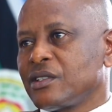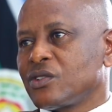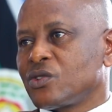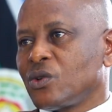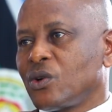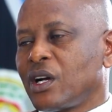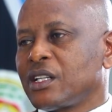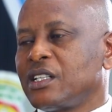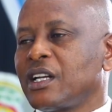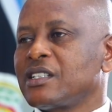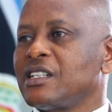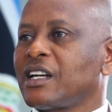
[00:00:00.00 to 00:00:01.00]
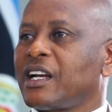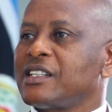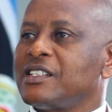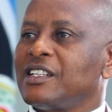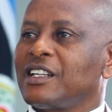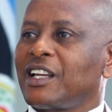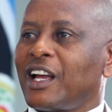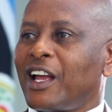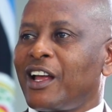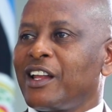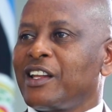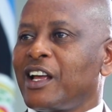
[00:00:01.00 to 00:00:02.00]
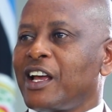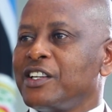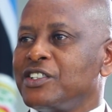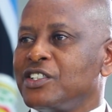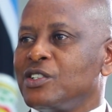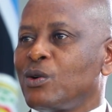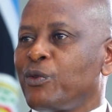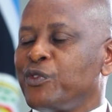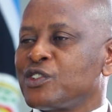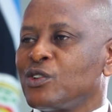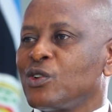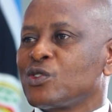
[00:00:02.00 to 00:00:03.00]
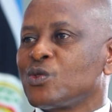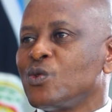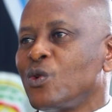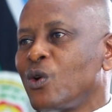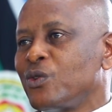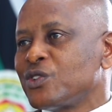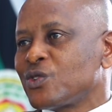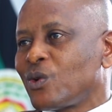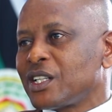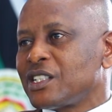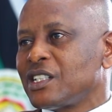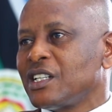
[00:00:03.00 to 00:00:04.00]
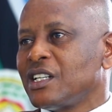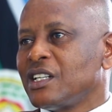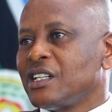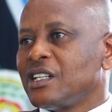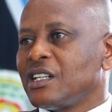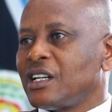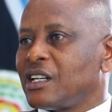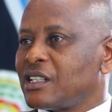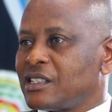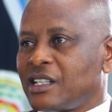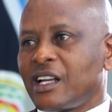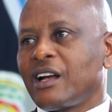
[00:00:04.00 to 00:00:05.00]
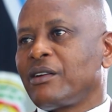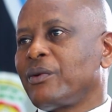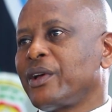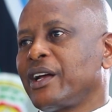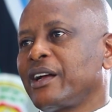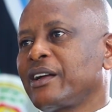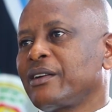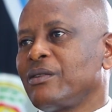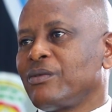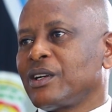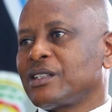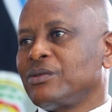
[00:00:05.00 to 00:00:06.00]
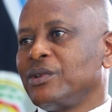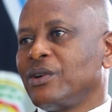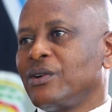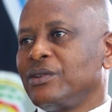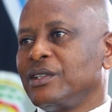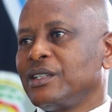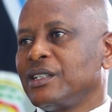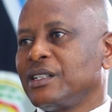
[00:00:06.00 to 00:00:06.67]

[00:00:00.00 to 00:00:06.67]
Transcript: So I think the IGG office knows who owns what. They are aware of what we own.